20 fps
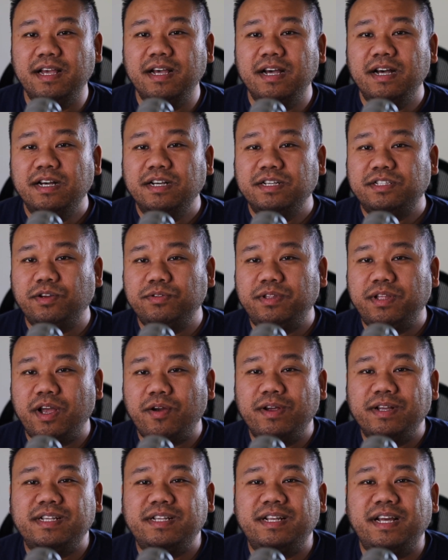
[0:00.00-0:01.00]
so there
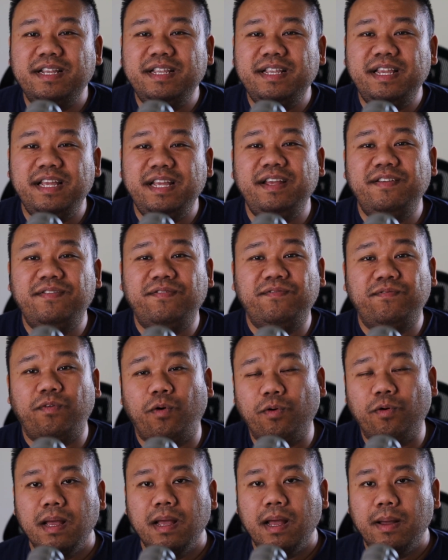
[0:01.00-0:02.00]
isn't a need
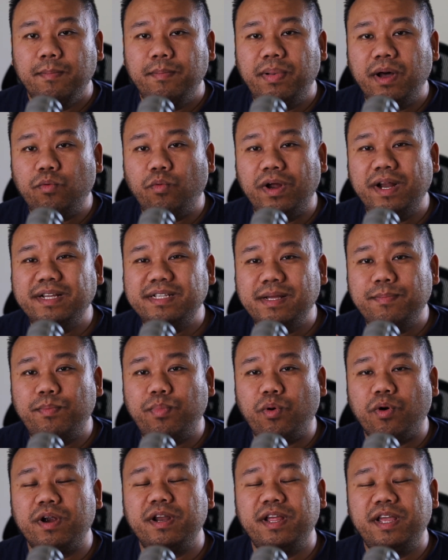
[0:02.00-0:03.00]
for it. But what is
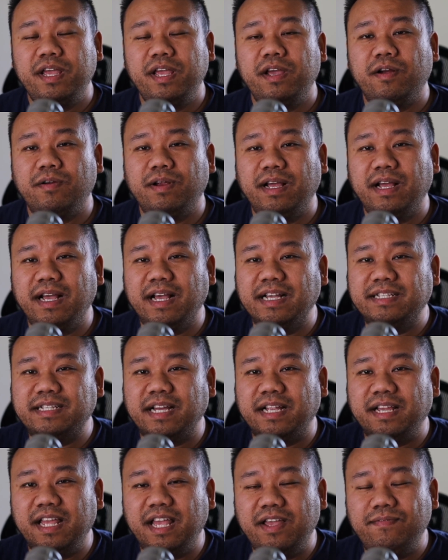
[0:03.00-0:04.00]
important here is
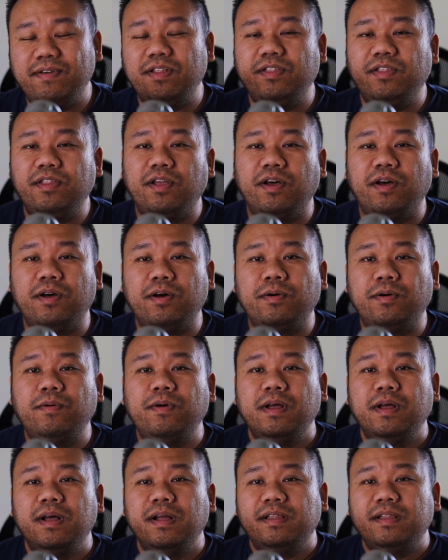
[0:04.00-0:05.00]
that even though
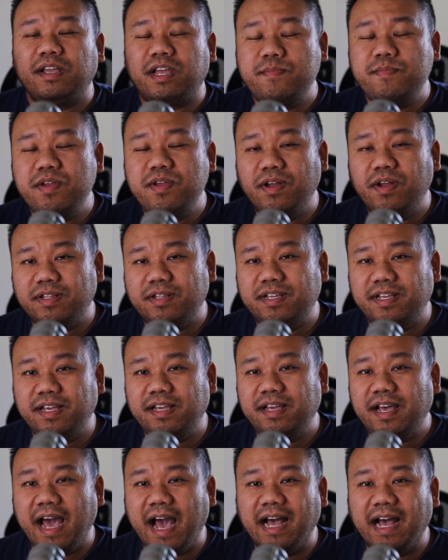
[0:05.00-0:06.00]
the
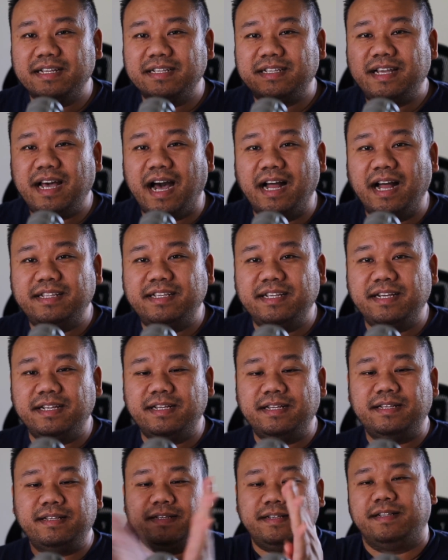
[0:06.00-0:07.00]
community has
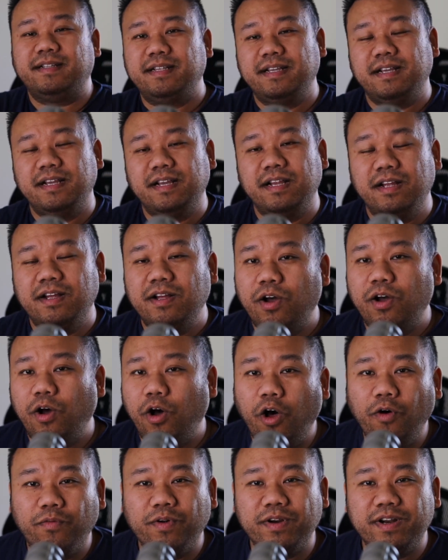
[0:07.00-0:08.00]
gotten
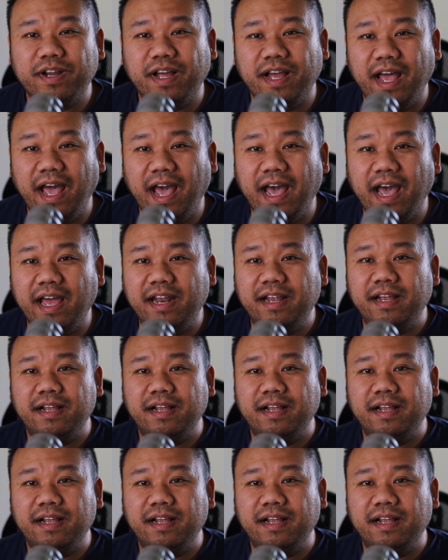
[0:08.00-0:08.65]
over the head,